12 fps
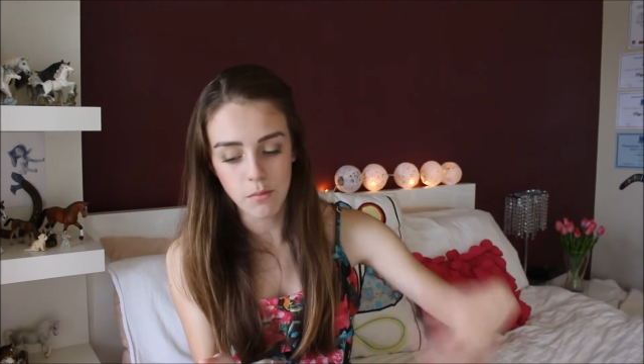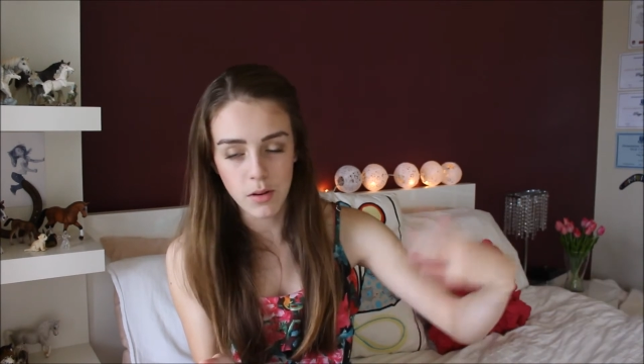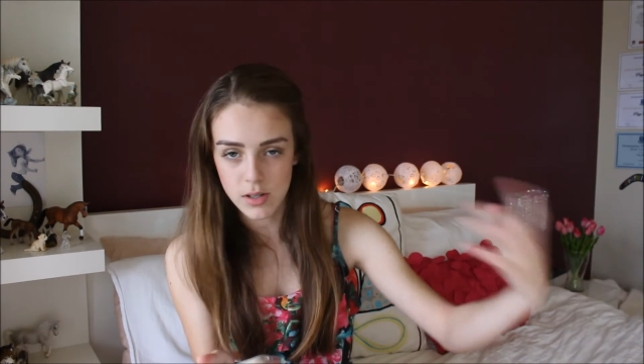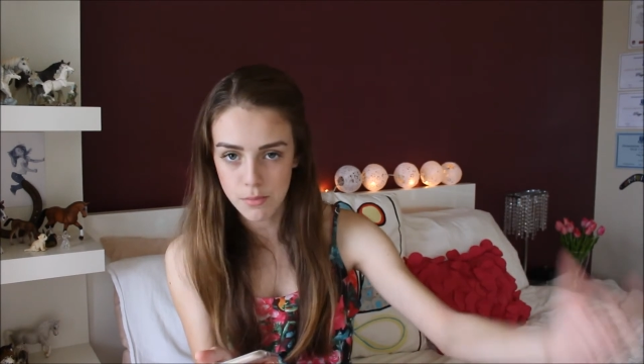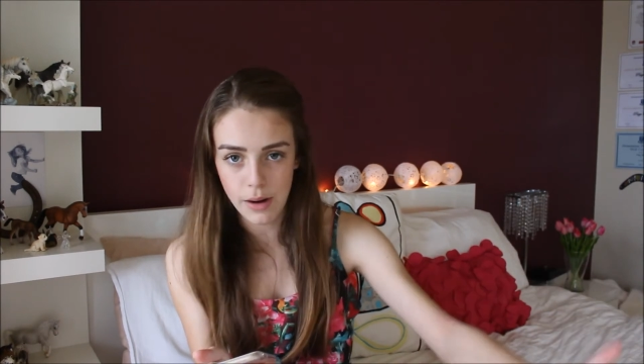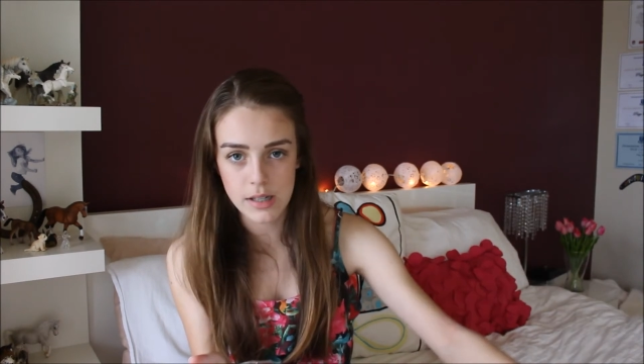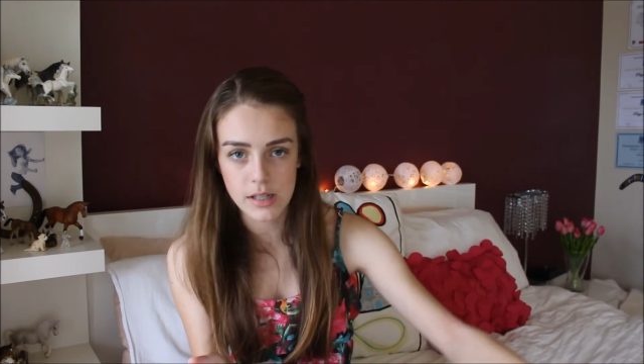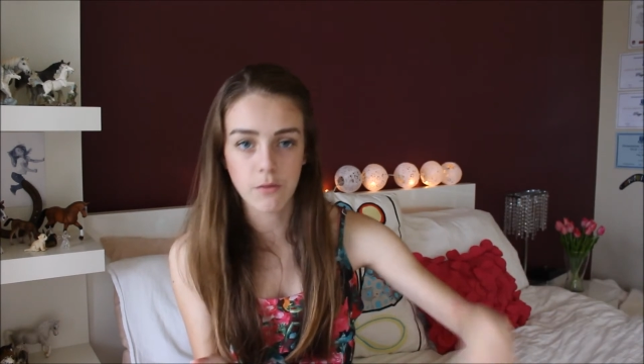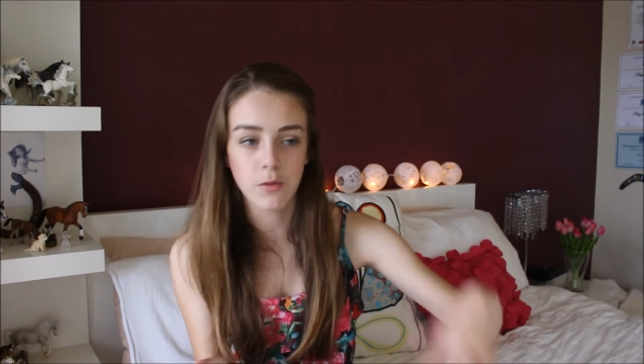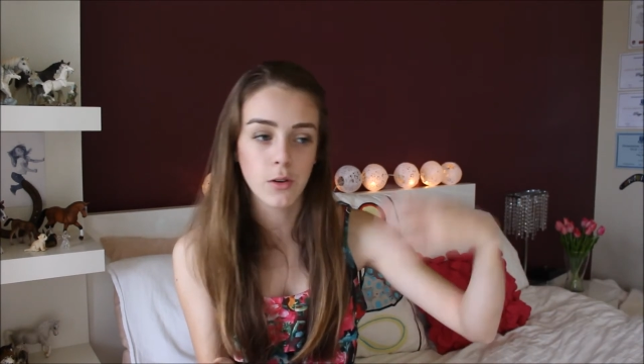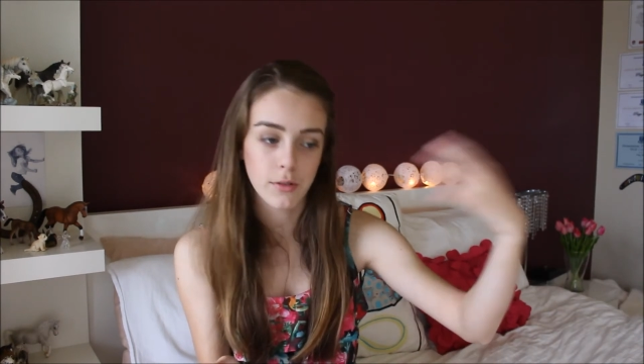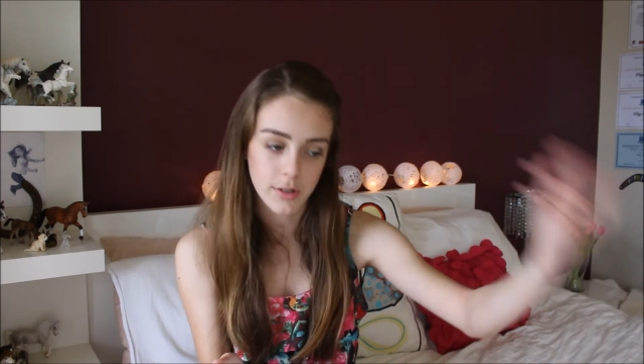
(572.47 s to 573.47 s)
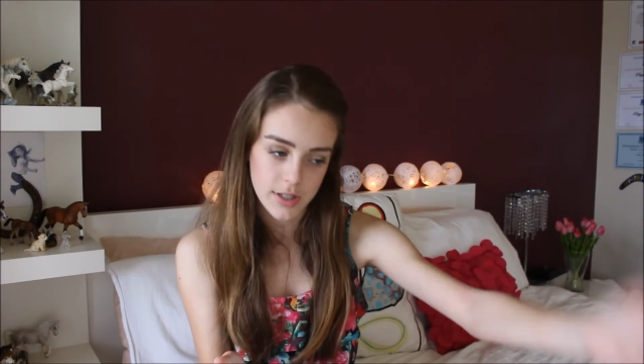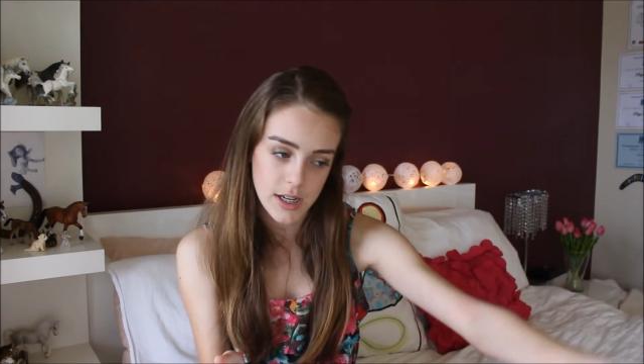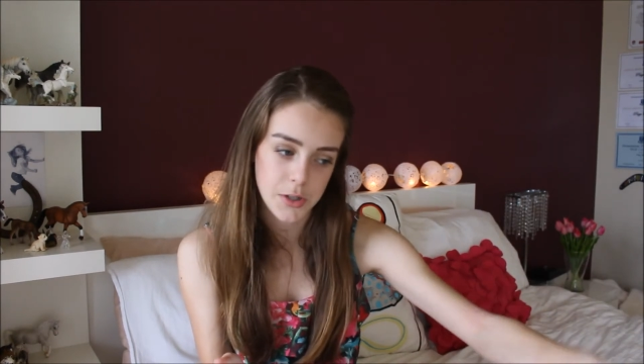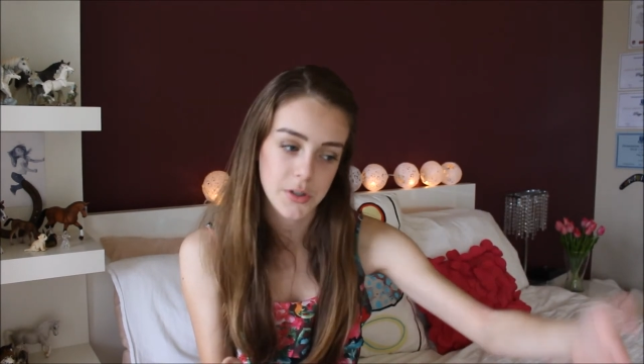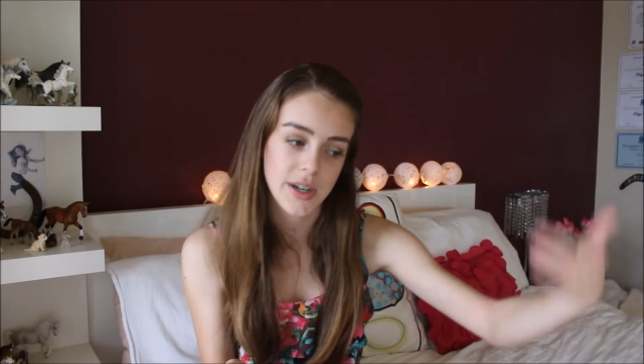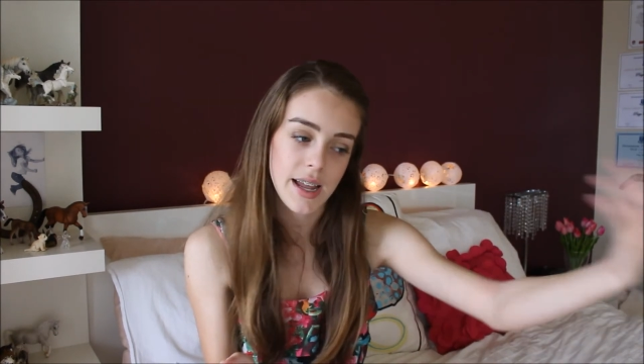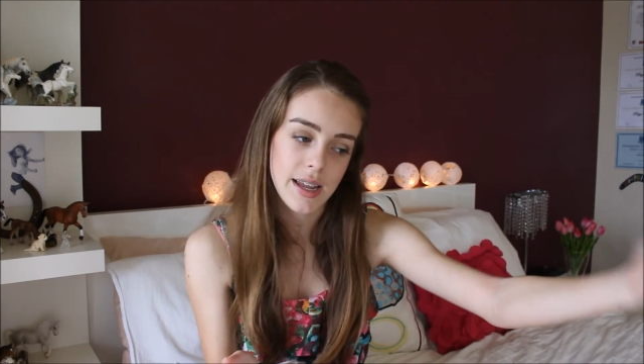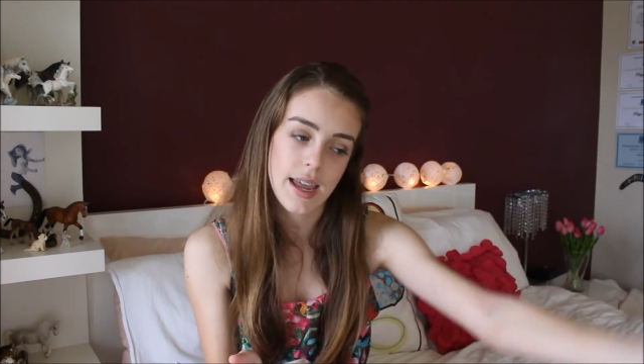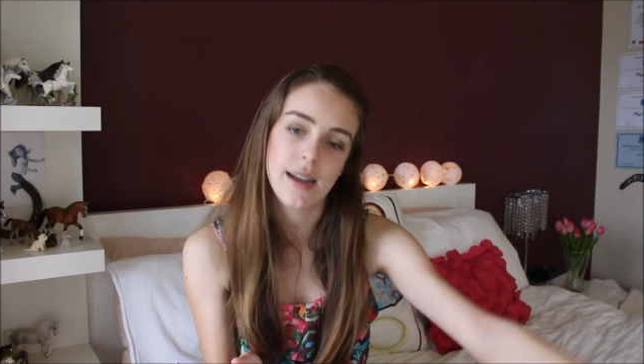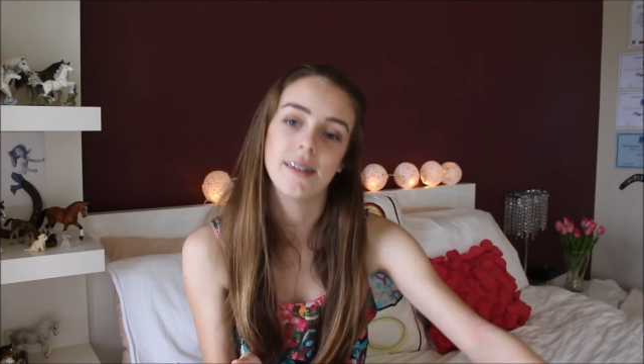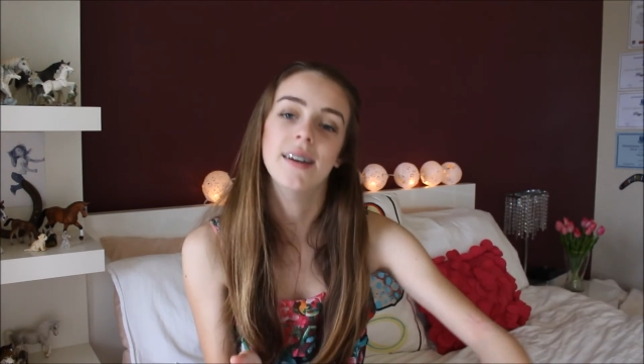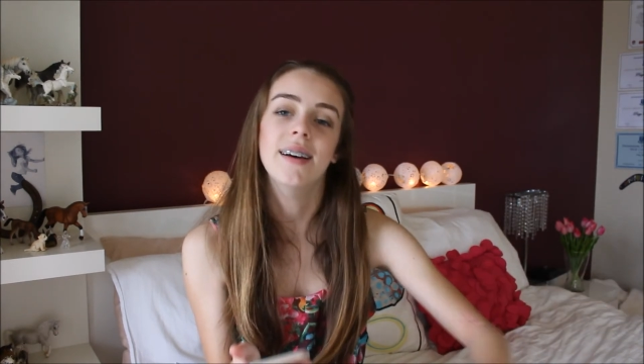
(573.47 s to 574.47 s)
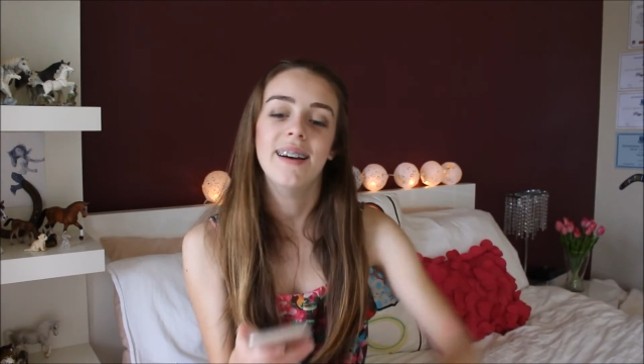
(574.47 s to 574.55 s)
Most embarrassing fall, cross country, again.